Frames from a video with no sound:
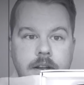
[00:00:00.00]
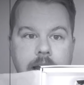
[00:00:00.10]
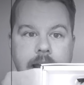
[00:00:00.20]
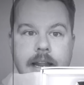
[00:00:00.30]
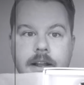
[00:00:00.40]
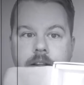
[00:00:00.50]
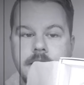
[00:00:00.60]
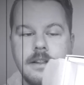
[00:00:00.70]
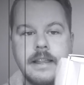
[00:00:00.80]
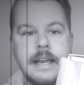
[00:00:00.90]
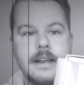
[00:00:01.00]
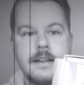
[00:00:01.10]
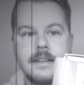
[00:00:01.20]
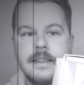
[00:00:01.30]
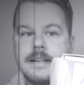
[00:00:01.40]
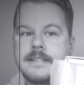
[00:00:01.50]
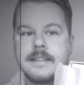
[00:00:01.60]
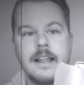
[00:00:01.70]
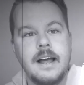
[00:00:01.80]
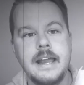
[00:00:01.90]
and like, this
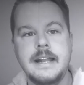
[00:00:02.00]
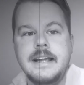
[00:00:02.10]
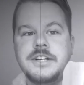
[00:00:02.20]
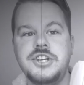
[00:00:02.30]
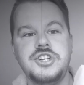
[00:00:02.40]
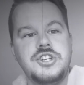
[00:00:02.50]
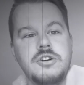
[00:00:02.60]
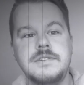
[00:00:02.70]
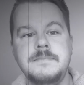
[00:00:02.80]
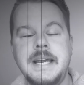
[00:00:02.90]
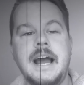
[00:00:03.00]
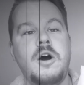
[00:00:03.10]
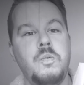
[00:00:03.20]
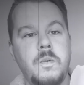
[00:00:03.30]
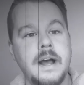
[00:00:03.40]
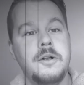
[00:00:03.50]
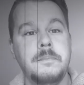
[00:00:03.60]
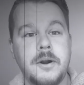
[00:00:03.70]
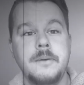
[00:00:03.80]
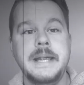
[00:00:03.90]
line, it just shows me how well
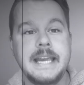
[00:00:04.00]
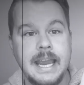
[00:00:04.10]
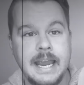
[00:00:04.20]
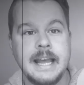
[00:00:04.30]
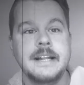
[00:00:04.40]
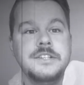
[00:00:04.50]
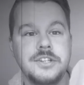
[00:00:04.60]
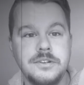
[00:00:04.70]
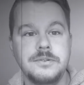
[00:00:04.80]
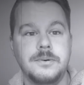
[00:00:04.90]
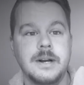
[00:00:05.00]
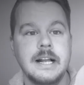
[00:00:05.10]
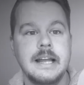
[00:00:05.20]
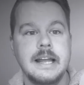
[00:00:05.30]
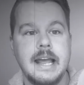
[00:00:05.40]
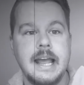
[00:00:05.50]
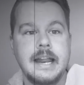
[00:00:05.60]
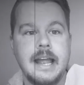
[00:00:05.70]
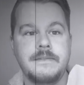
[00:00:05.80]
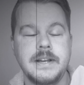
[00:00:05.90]
Barbie can do
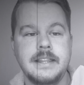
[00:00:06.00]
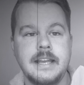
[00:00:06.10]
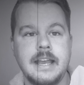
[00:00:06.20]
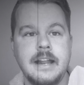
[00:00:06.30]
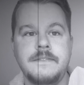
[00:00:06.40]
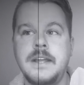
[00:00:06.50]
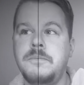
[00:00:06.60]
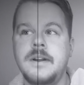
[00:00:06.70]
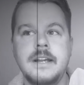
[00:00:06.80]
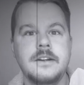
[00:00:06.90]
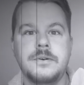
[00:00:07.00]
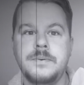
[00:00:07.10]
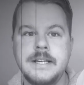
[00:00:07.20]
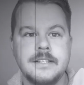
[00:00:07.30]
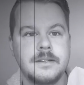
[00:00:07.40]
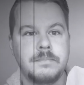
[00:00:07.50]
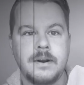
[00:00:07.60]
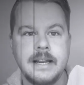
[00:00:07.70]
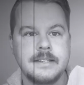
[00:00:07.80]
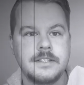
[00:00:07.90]
and everything. And if they want to increase the
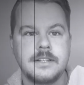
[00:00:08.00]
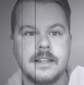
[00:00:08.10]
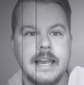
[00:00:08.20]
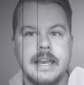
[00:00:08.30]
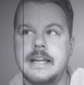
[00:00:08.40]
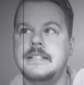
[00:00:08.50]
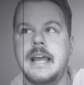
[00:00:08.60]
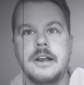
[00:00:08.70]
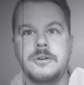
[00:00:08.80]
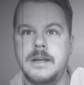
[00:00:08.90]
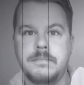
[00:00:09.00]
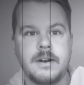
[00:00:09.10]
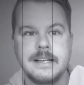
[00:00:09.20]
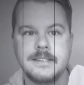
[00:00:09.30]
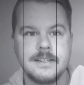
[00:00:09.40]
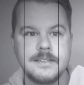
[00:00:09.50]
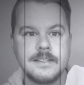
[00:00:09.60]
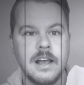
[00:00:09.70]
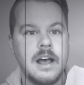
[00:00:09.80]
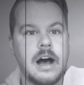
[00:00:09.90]
price to like integrity
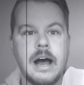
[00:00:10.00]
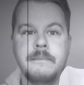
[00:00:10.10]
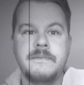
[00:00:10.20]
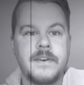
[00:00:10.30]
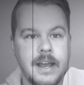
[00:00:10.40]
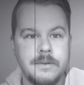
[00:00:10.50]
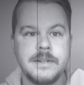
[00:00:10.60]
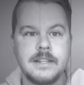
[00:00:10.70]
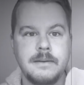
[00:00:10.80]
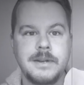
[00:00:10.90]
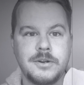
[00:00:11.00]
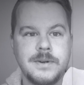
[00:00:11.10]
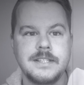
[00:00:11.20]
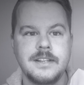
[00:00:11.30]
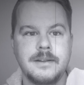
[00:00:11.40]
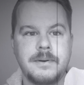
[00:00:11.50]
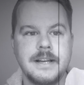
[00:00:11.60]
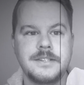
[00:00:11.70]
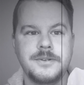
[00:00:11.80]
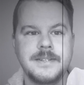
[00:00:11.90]
prices, I'm fine with them increasing the
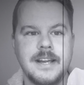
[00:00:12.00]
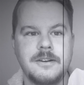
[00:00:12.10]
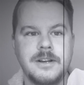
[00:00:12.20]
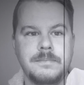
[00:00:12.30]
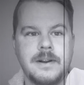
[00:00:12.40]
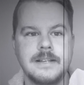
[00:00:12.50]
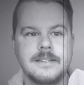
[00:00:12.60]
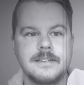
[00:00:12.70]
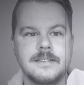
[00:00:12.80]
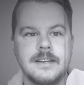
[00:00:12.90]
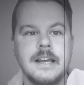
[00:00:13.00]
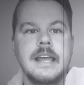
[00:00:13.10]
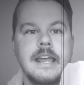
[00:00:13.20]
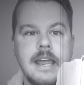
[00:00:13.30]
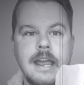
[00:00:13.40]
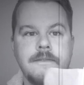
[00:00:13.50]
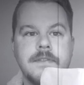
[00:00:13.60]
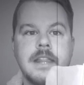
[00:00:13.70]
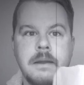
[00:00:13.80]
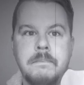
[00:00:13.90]
price to integrity prices if
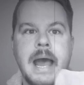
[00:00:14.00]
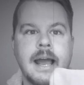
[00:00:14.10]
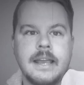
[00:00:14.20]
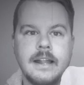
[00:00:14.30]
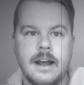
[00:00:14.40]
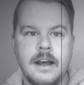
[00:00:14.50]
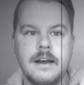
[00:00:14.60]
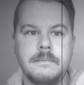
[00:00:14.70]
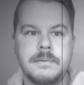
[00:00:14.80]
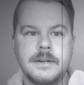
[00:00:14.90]
they back it up.